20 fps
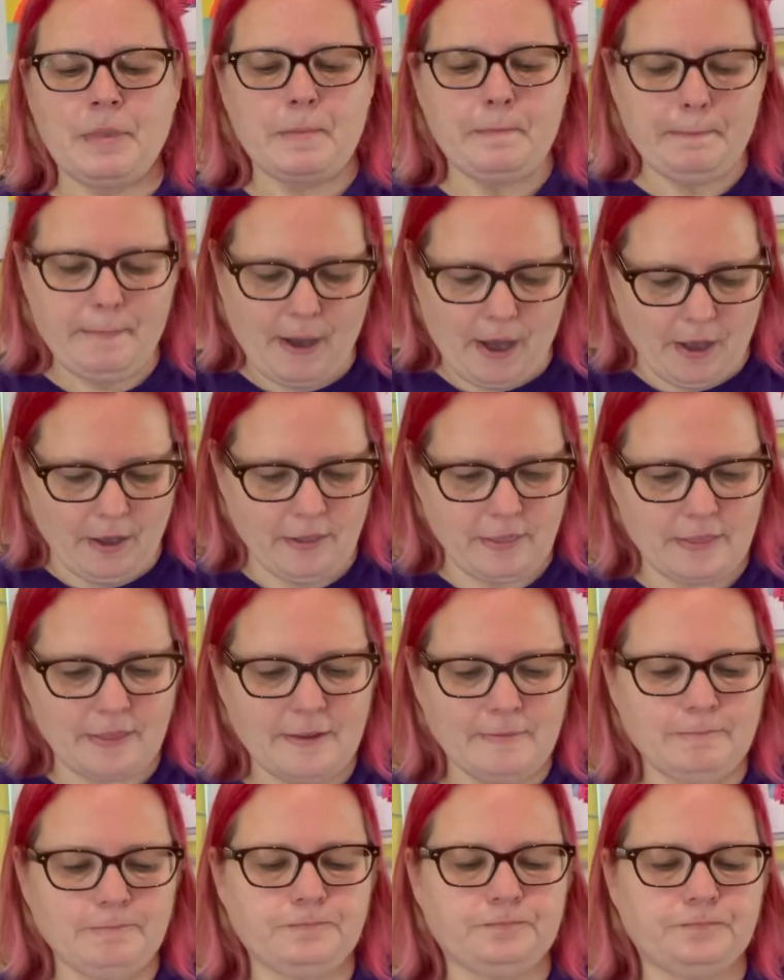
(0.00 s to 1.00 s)
But
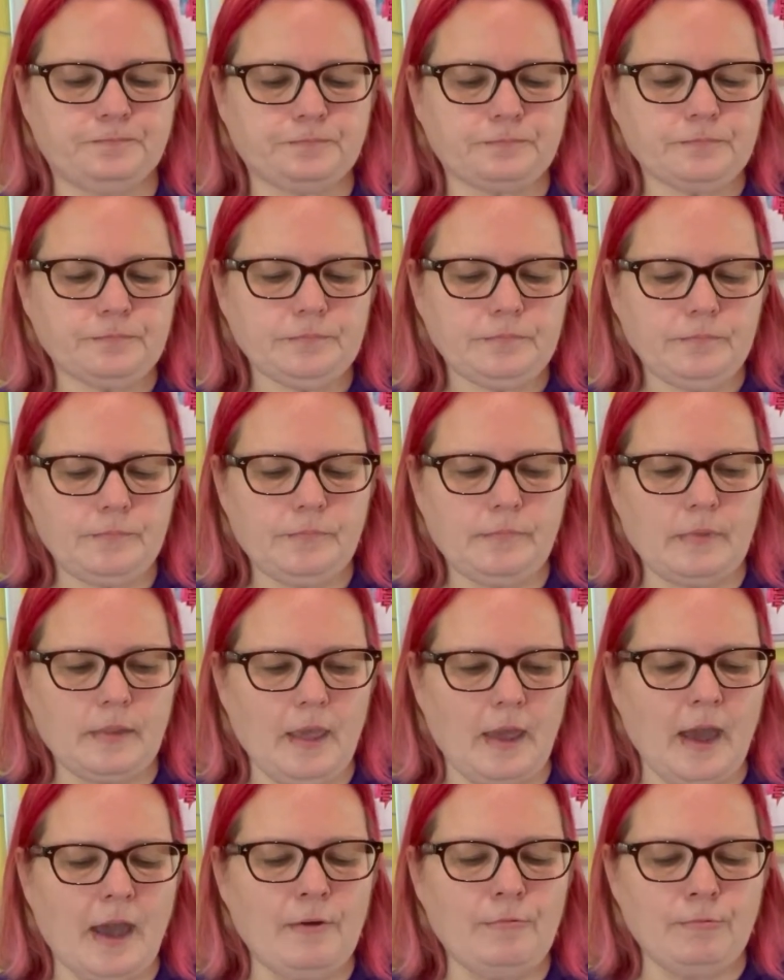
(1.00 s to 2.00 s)

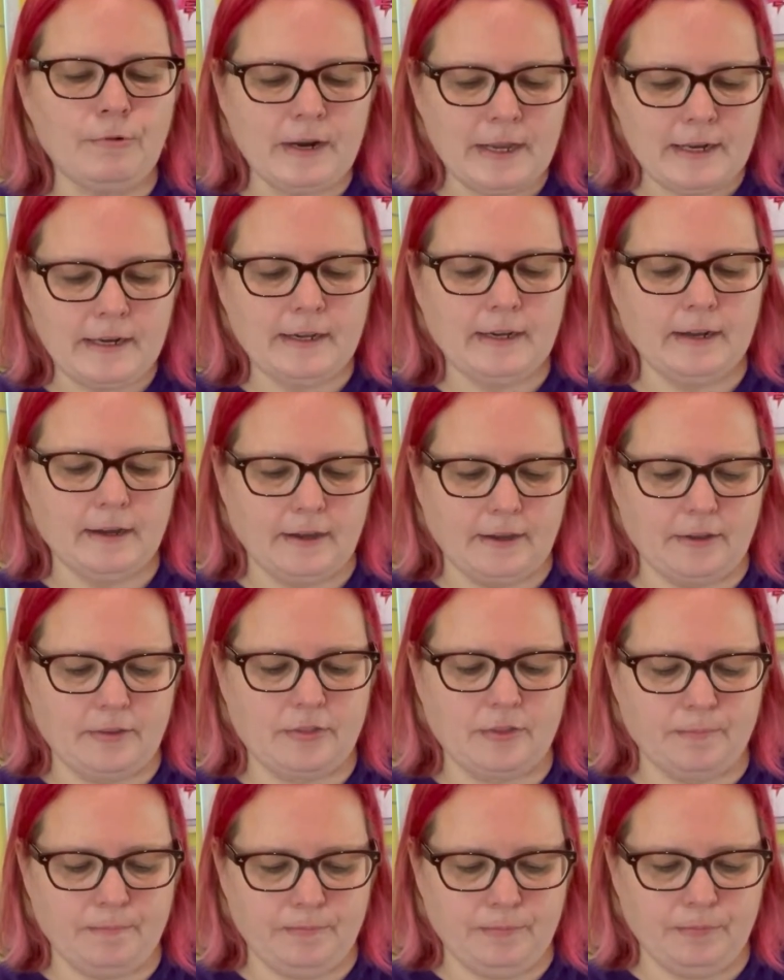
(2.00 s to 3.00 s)
I really like
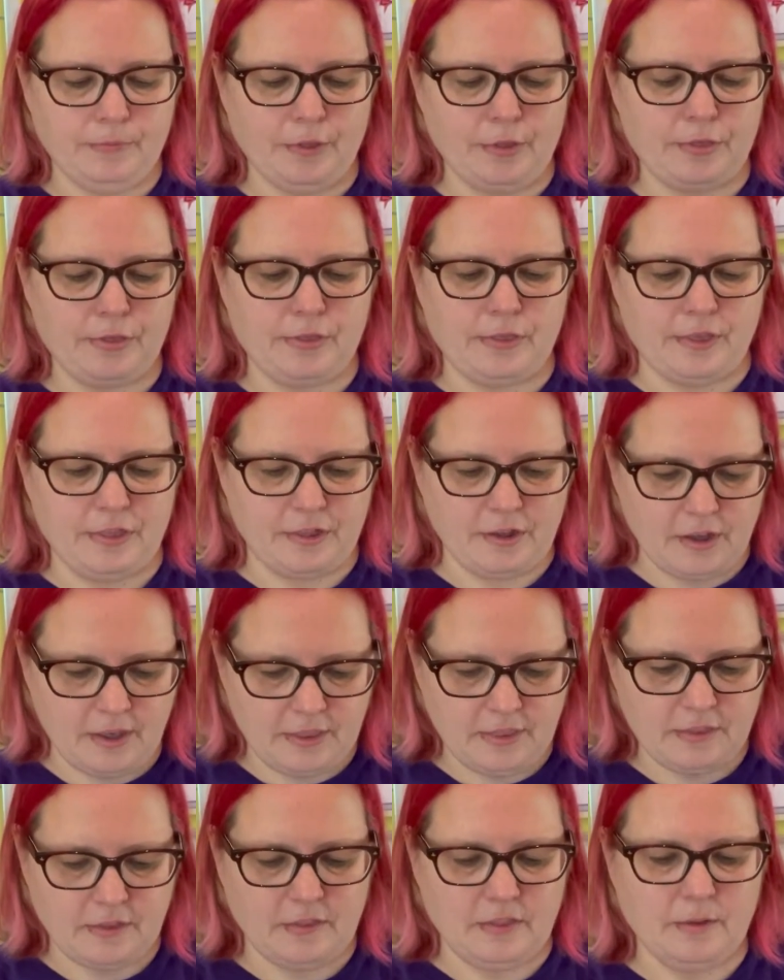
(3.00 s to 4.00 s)
the
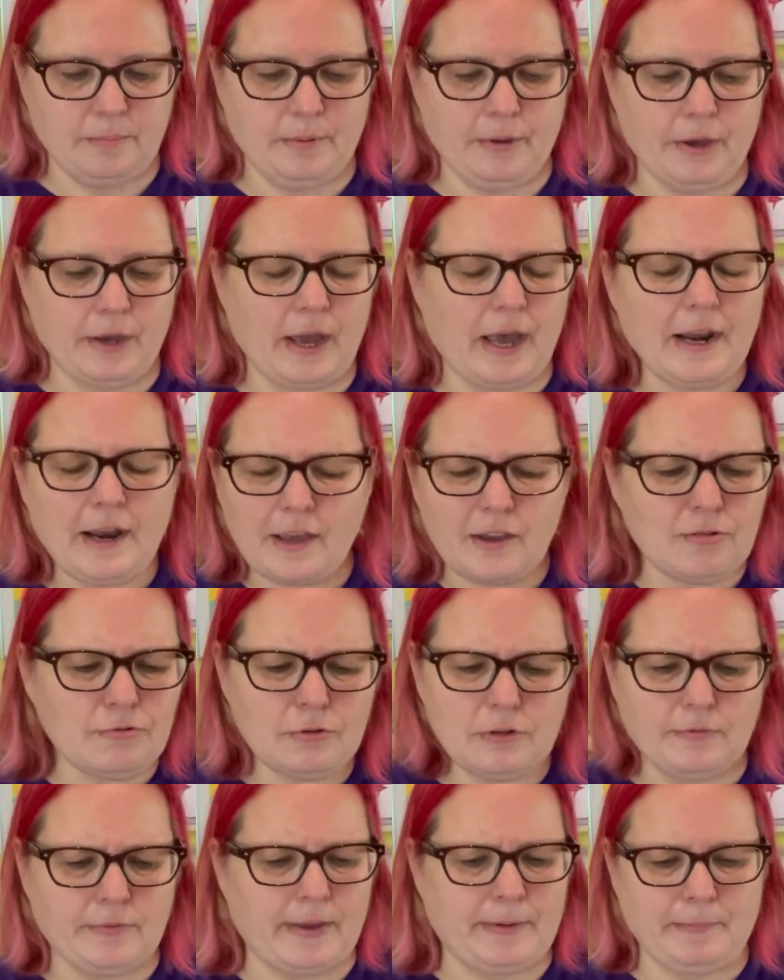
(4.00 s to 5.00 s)
designs in the book. I like
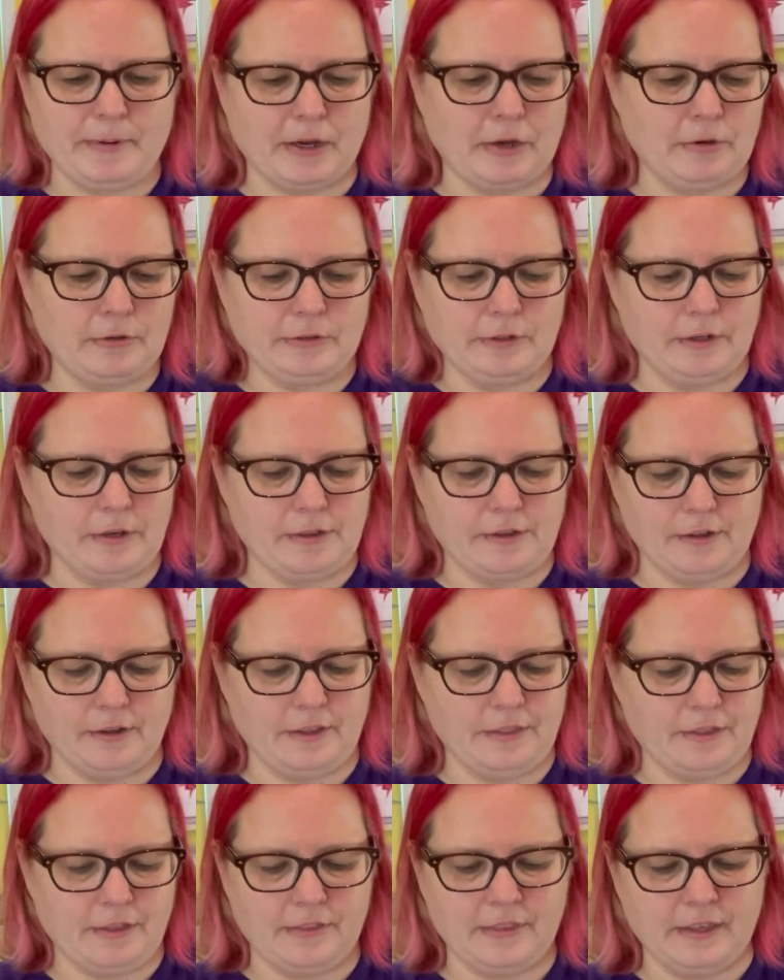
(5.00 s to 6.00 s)
all of Emma Congdon's
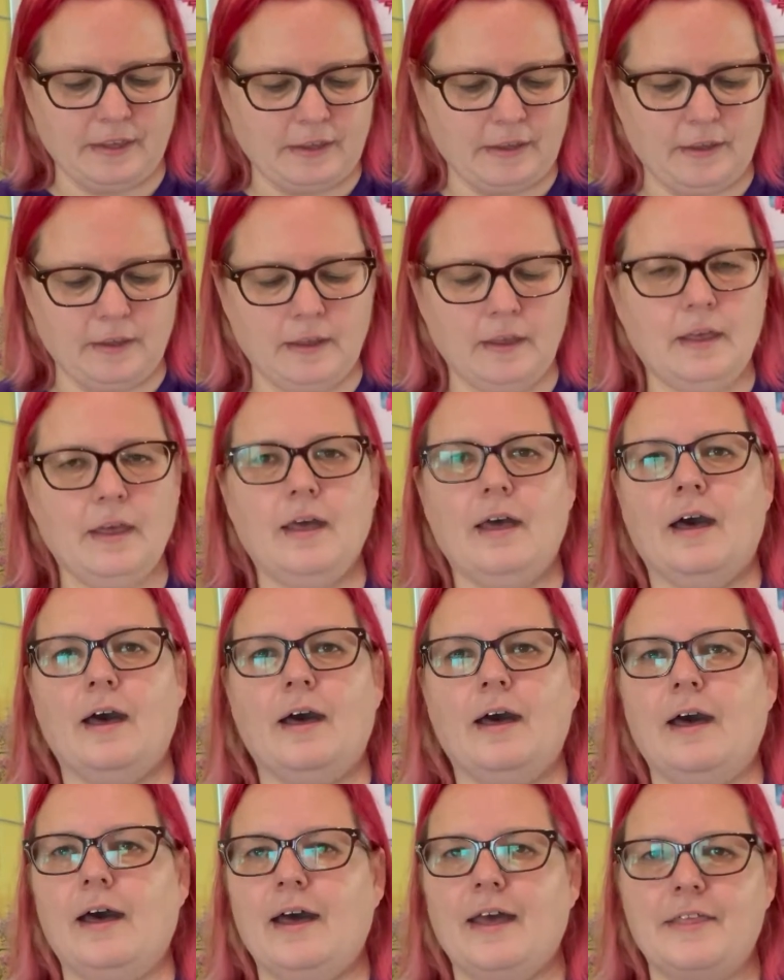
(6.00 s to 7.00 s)
designs. I think
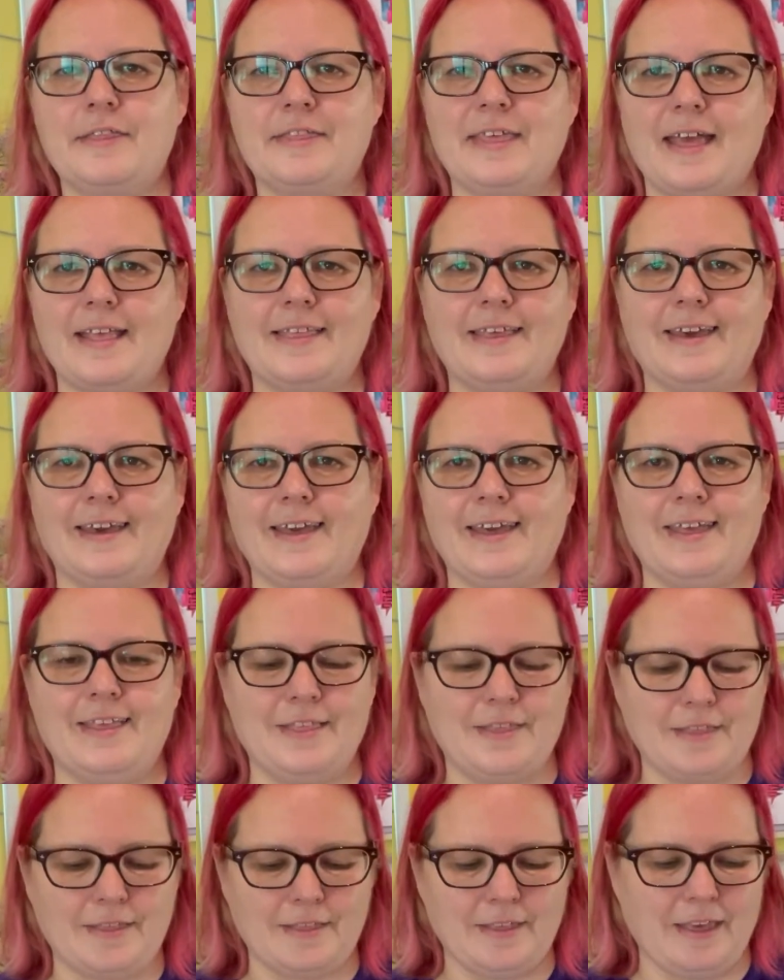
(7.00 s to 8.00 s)
her aesthetic
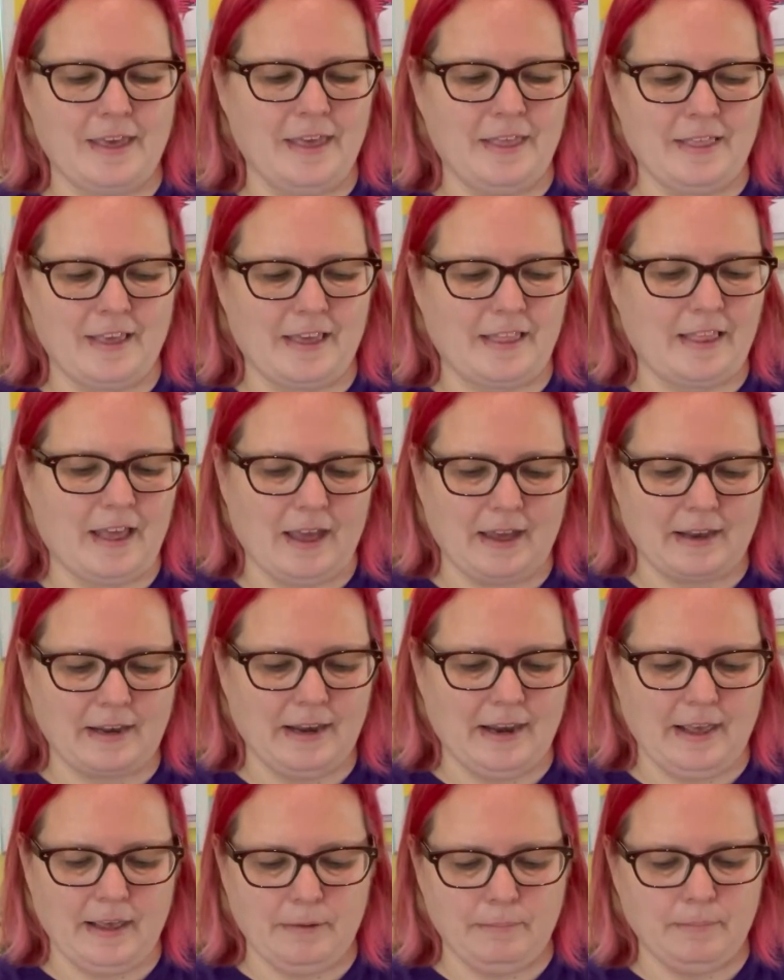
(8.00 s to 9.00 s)
is
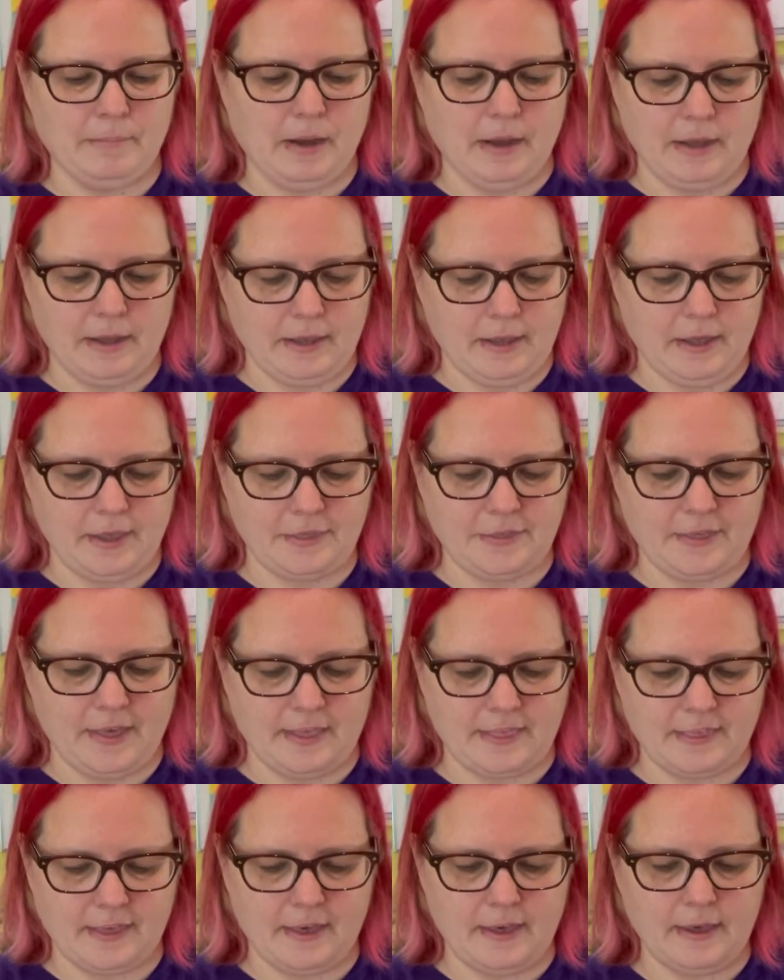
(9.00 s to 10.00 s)
exactly my
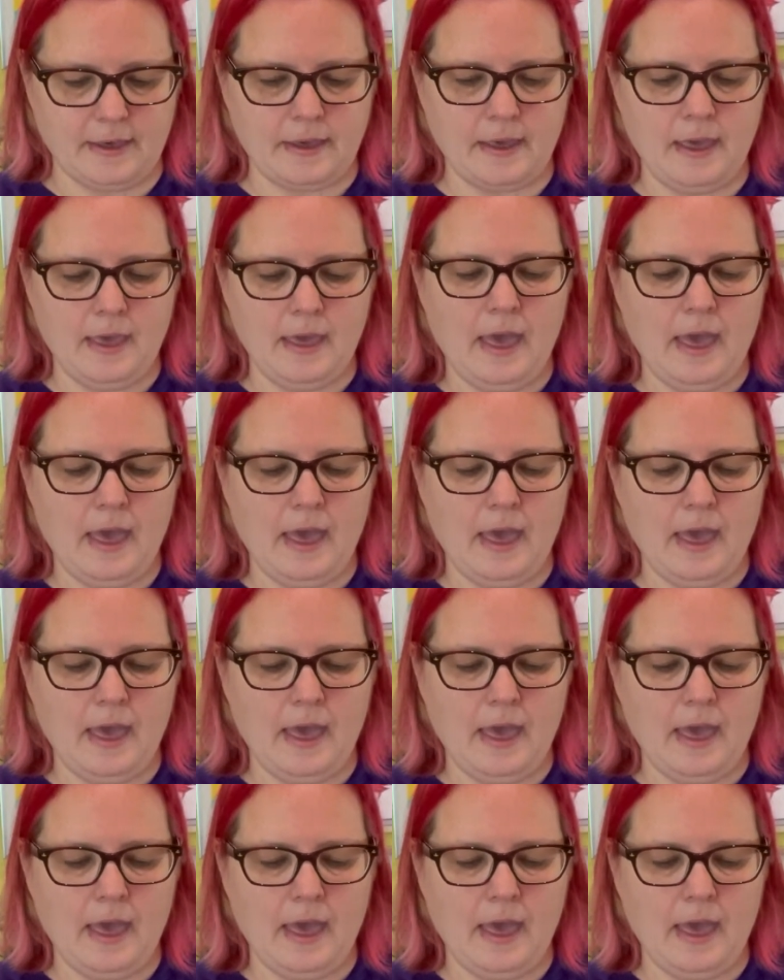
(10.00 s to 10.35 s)
aesthetic.